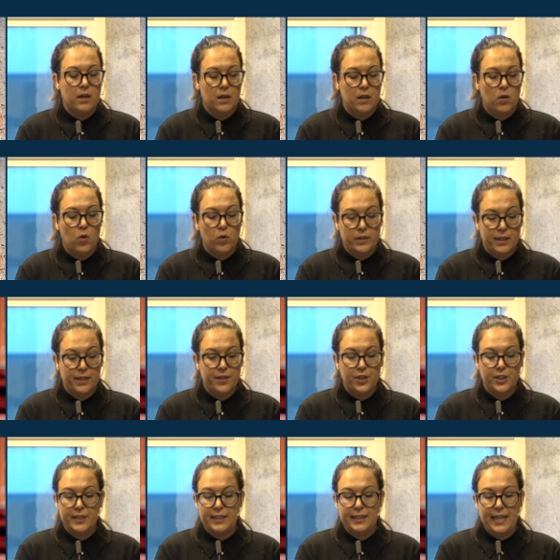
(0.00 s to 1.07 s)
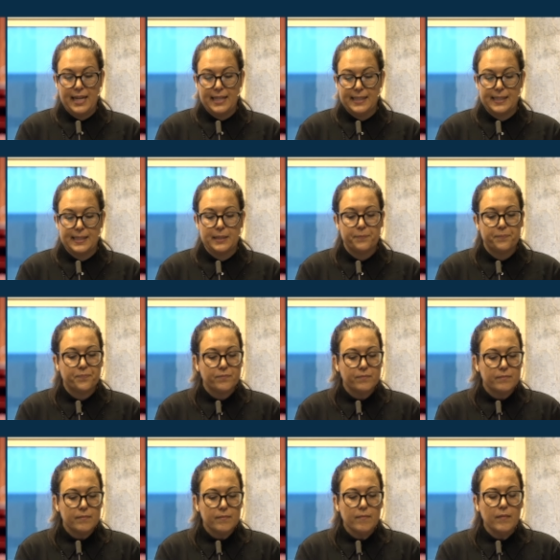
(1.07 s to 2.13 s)
uh, only 30 days.
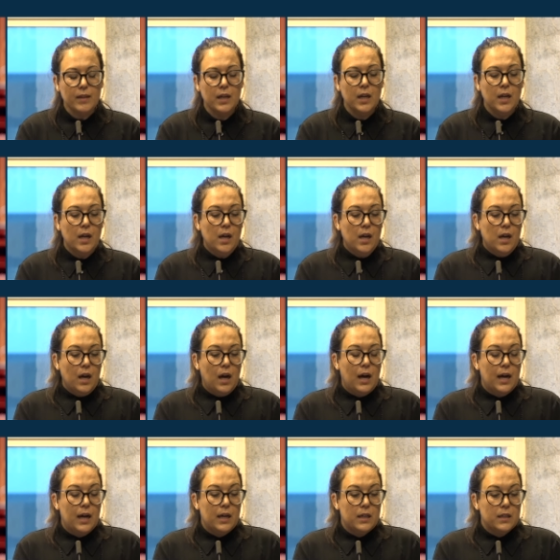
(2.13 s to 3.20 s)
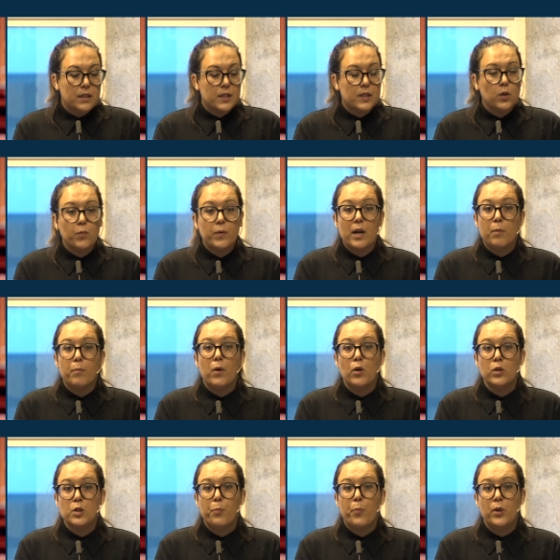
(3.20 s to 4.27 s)
Uh, so we are
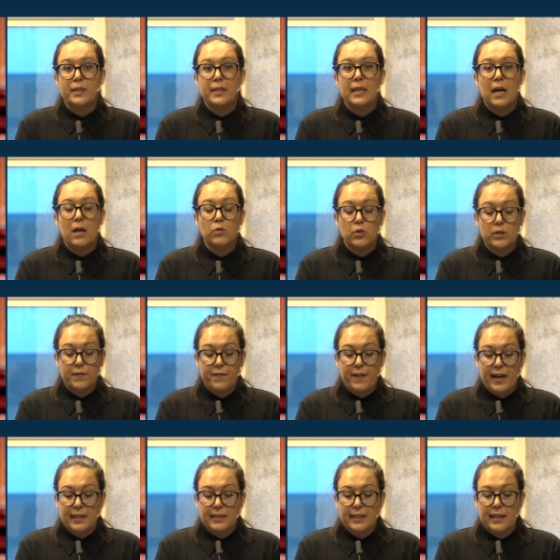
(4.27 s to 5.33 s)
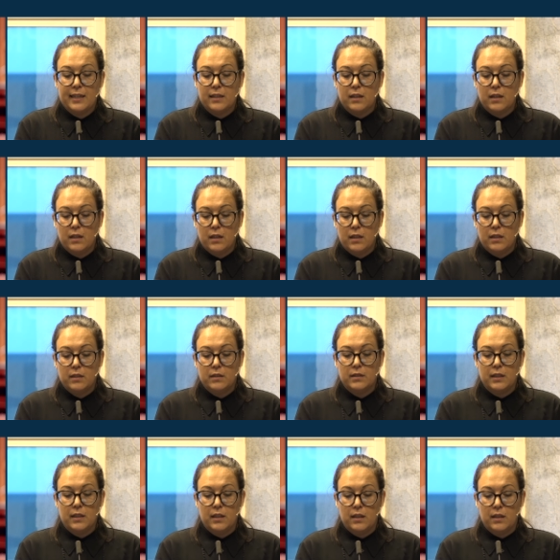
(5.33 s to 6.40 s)
also pointing out to the fact that uh,
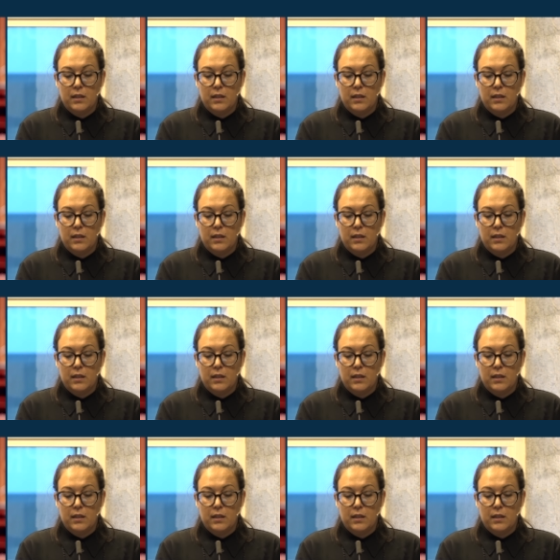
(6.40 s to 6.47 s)
the